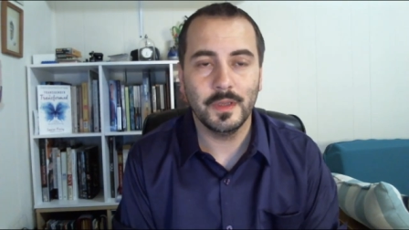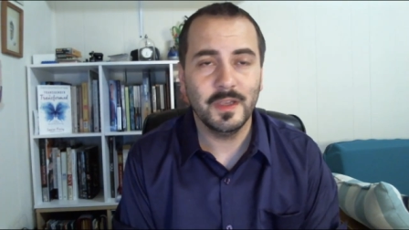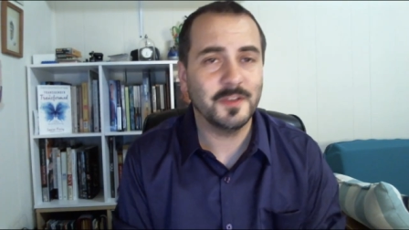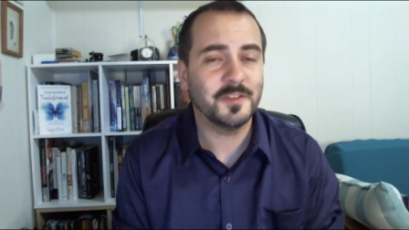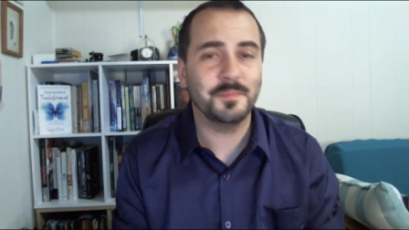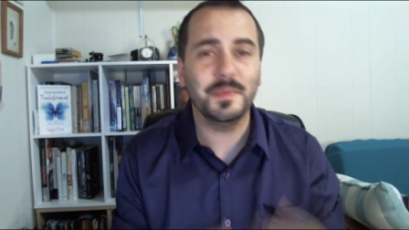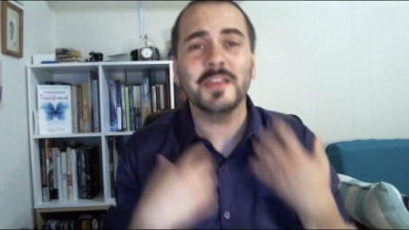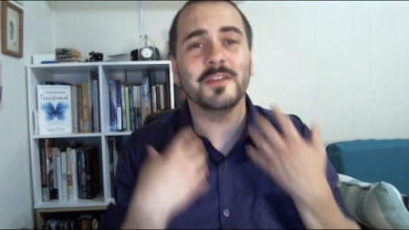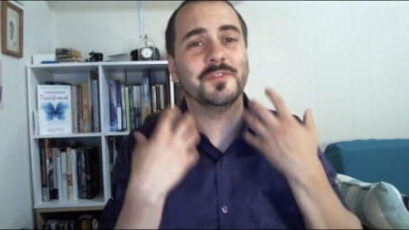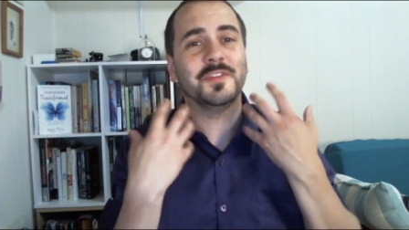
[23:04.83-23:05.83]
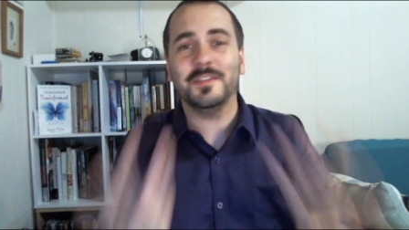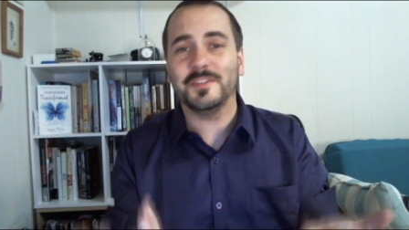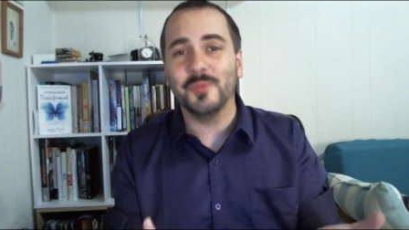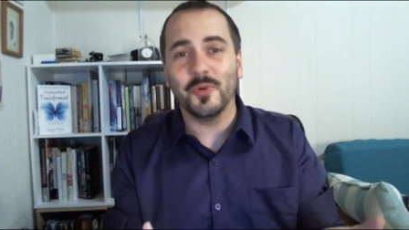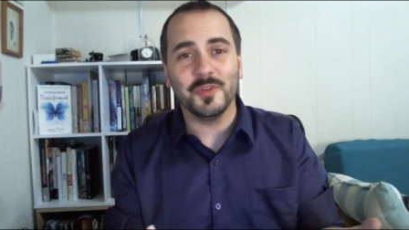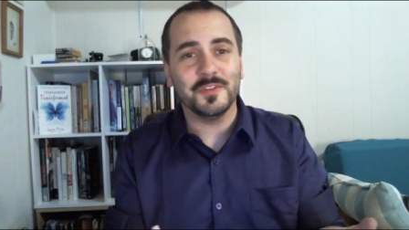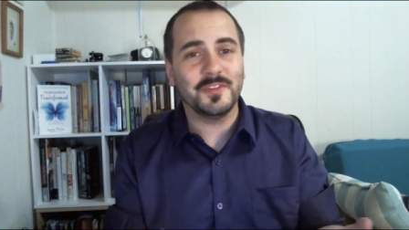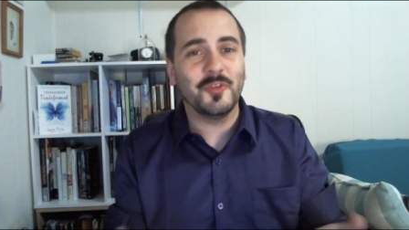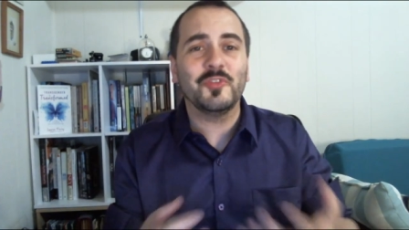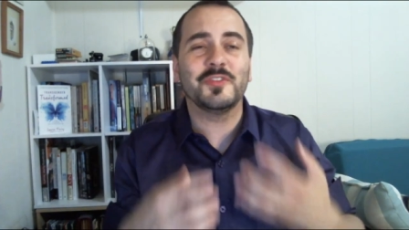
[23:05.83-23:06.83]
And speaking of testimonies,
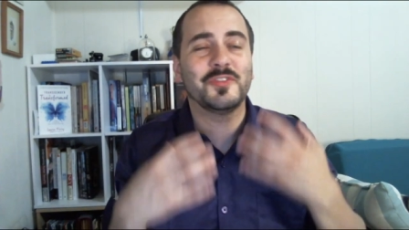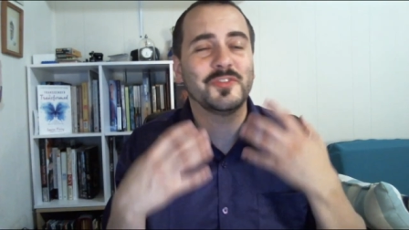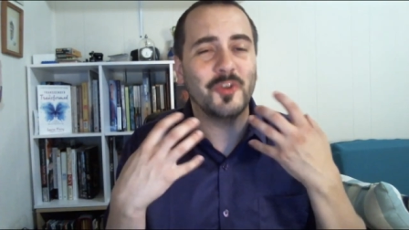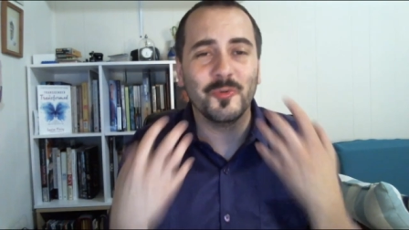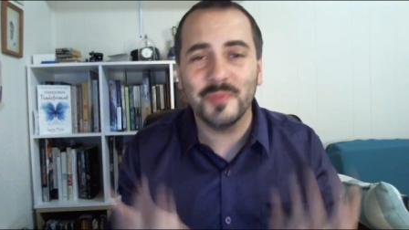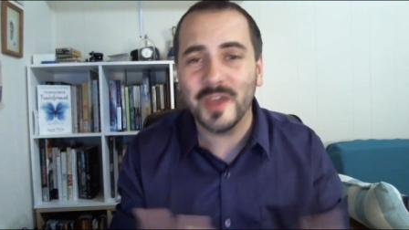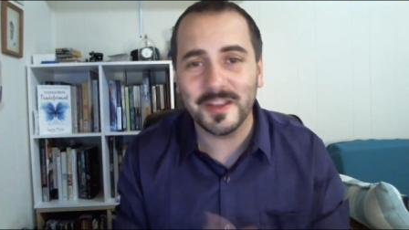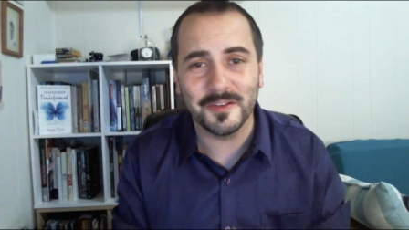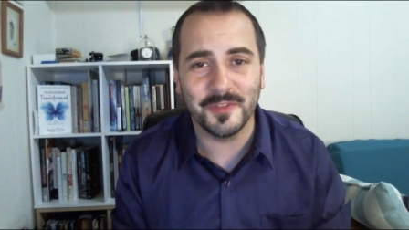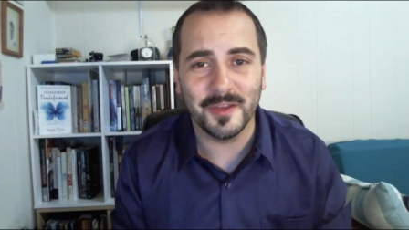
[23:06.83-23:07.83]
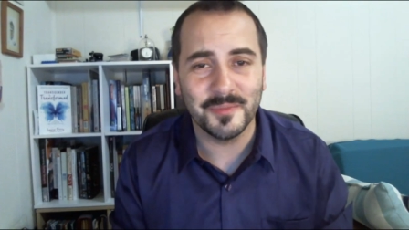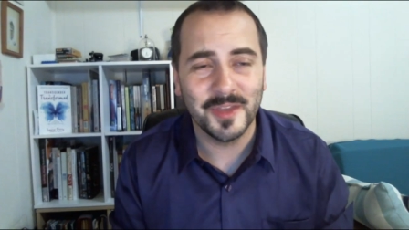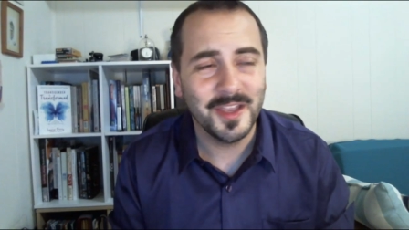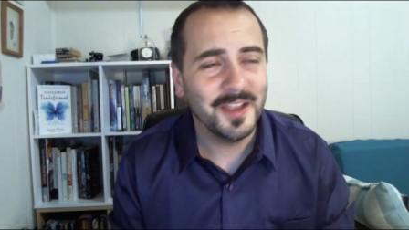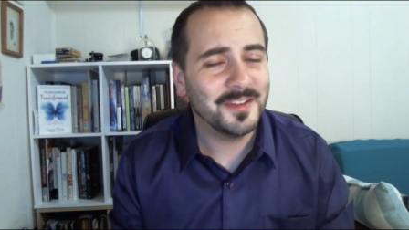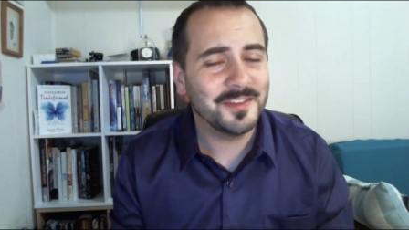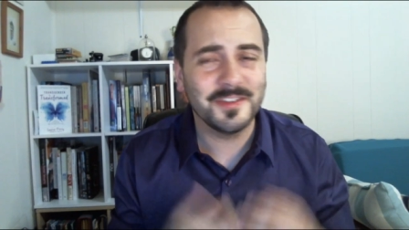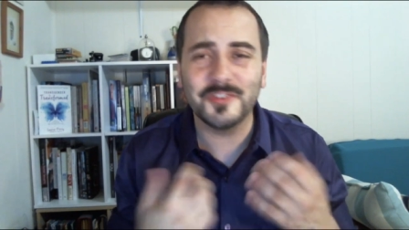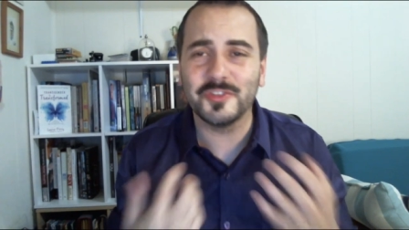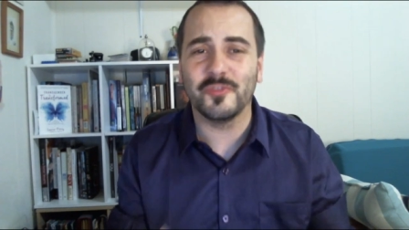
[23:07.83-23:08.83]
there are just so many of them,
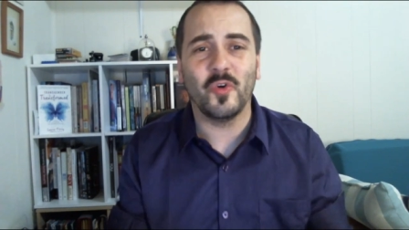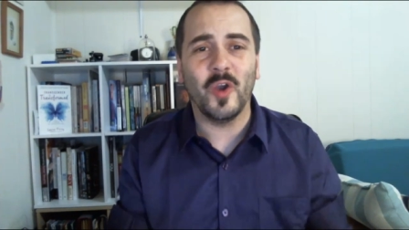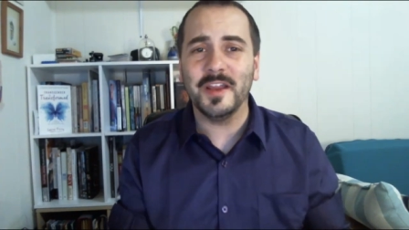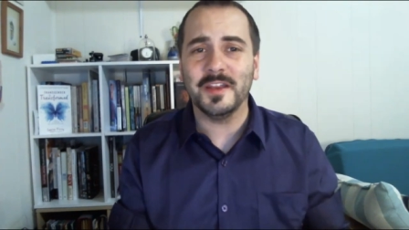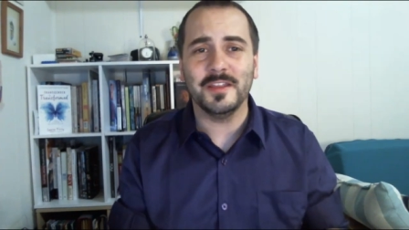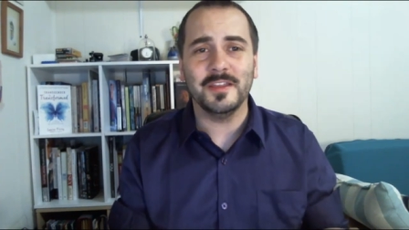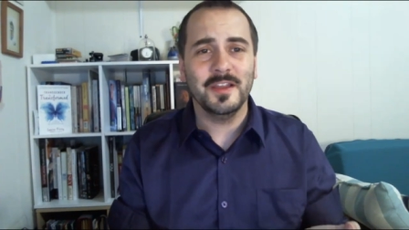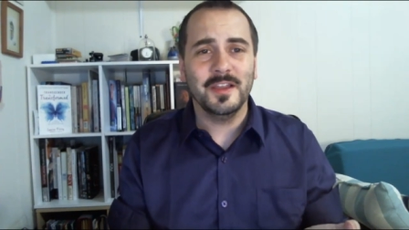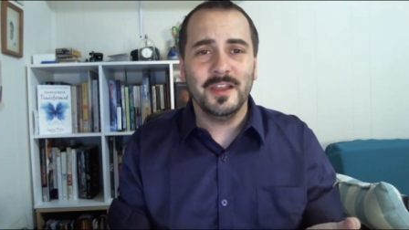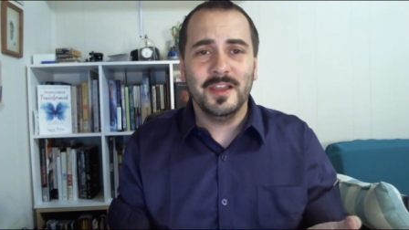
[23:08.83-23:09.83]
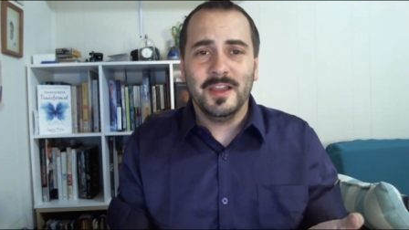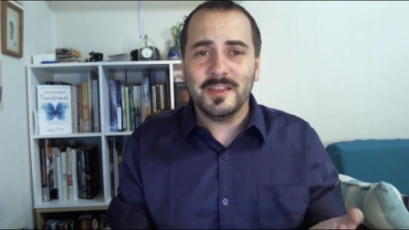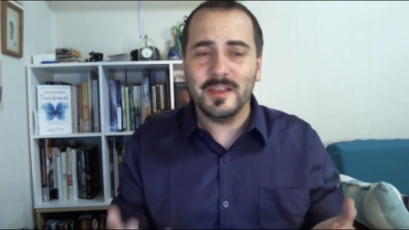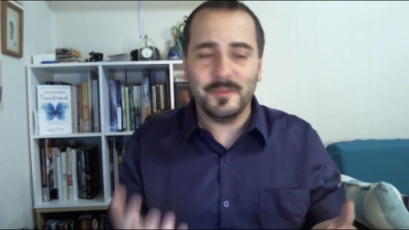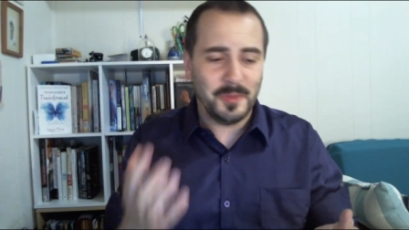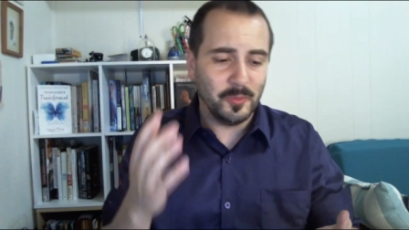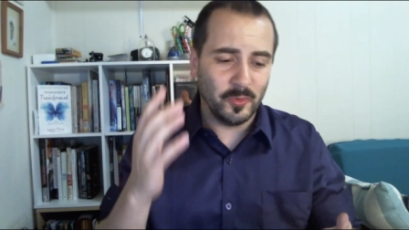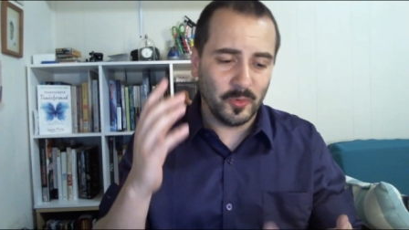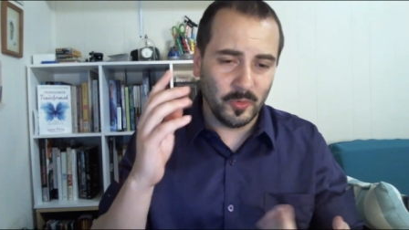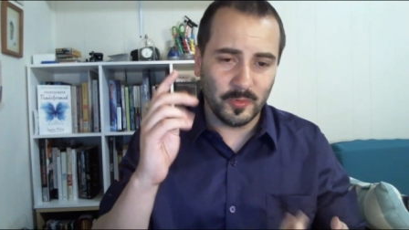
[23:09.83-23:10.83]
such a variety. You had people
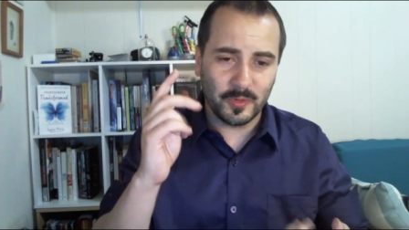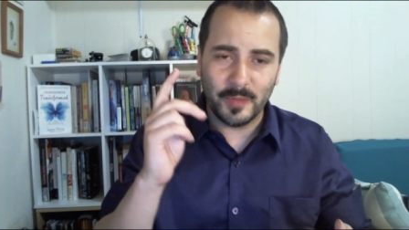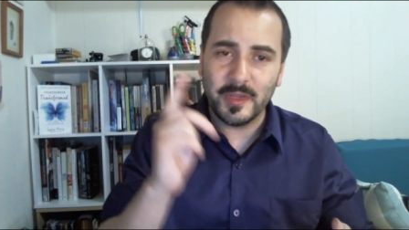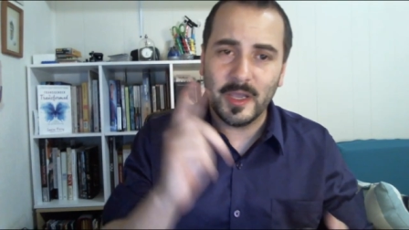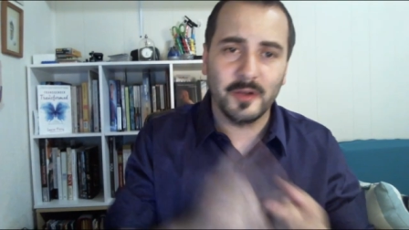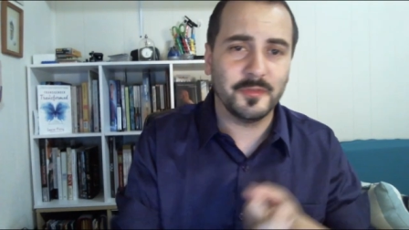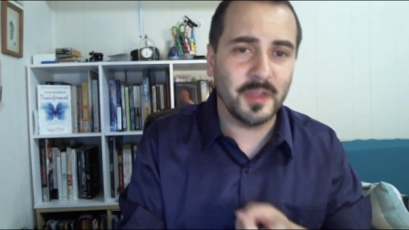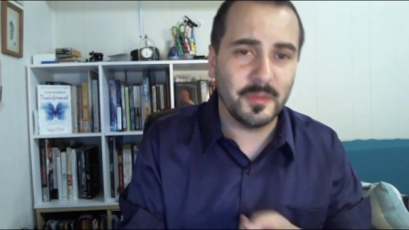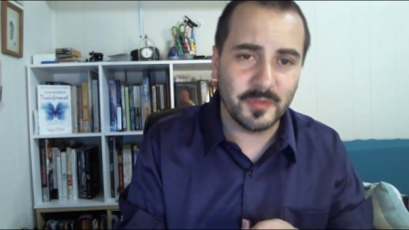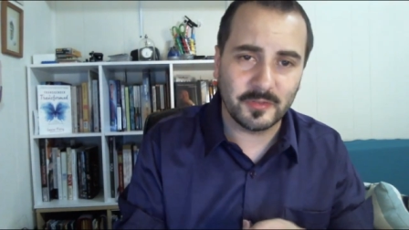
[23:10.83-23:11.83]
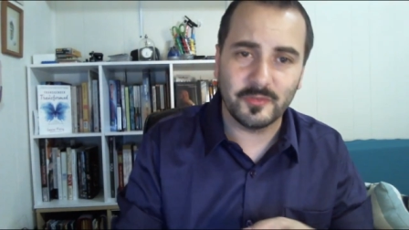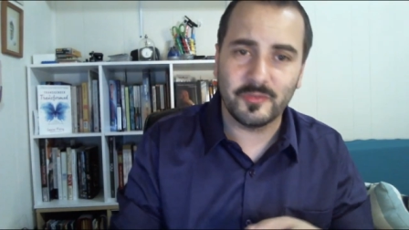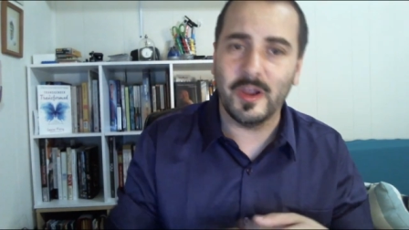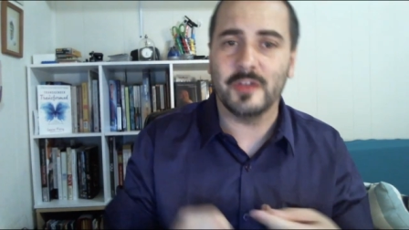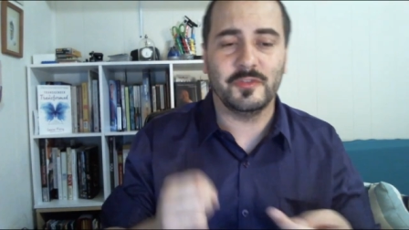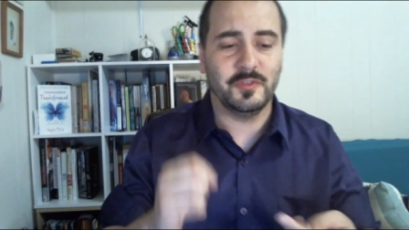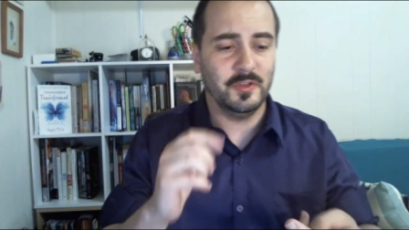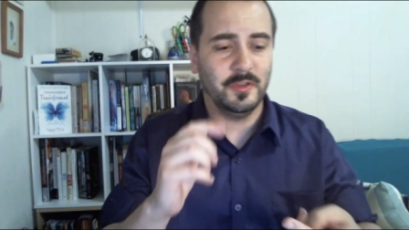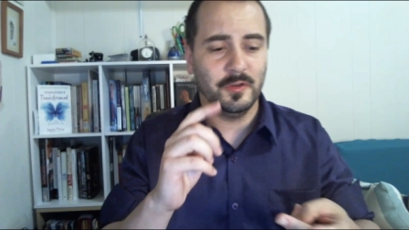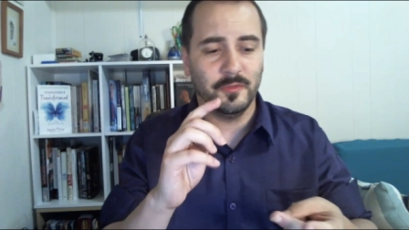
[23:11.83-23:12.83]
who were coming out of same-sex
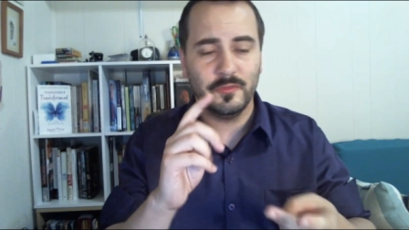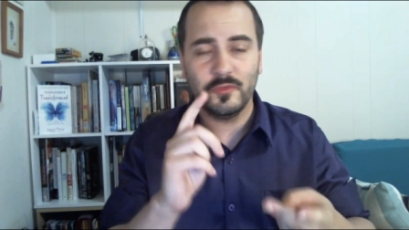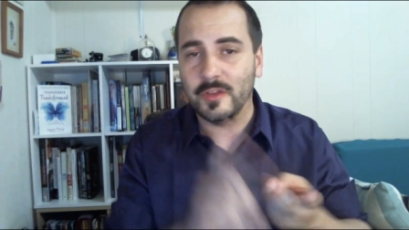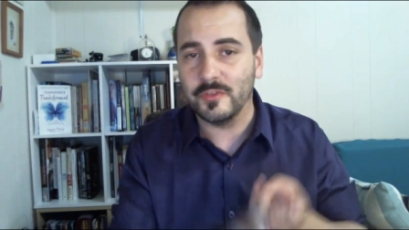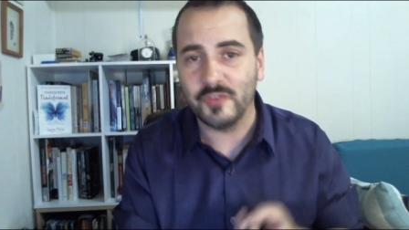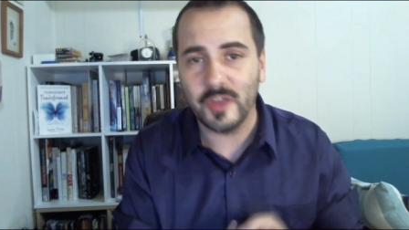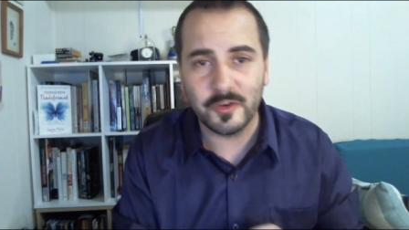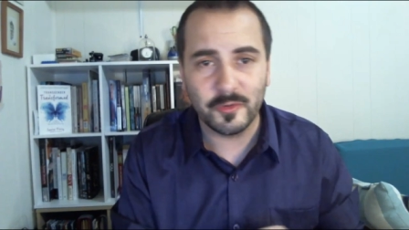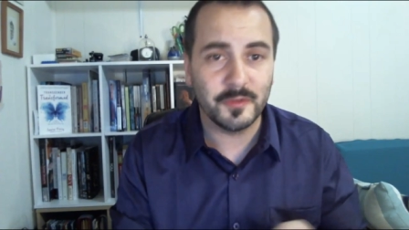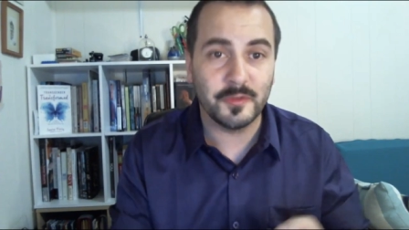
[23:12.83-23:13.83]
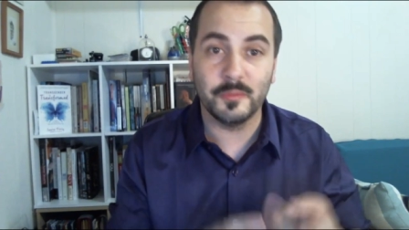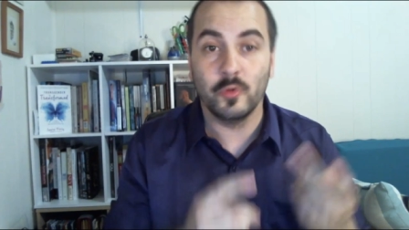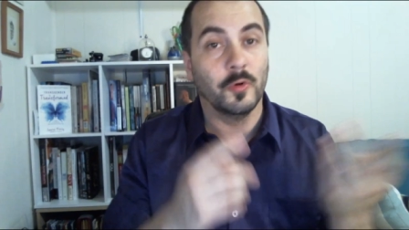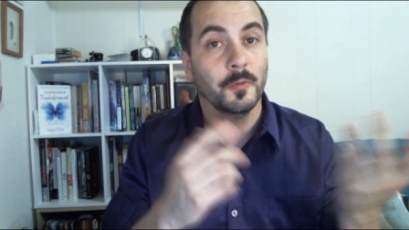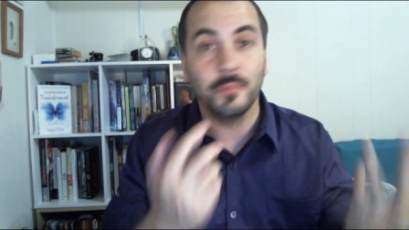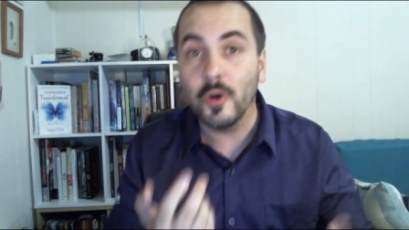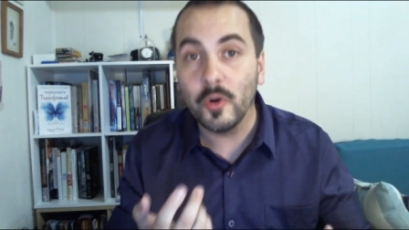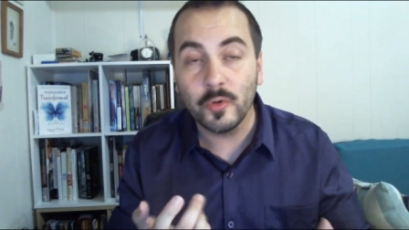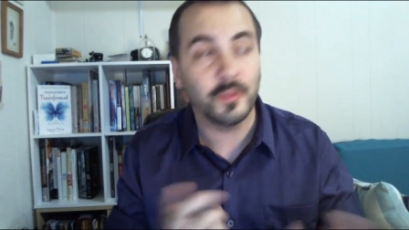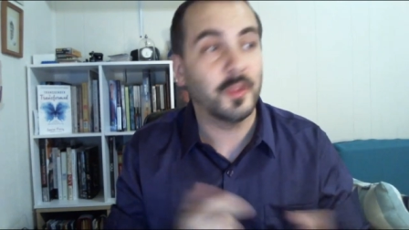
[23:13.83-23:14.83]
attraction, of transgenderism, or
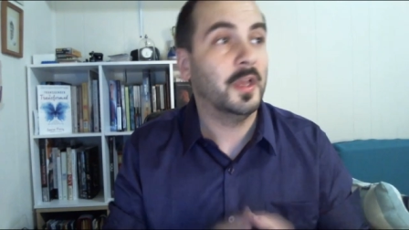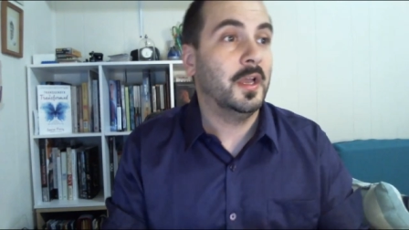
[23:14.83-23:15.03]
both.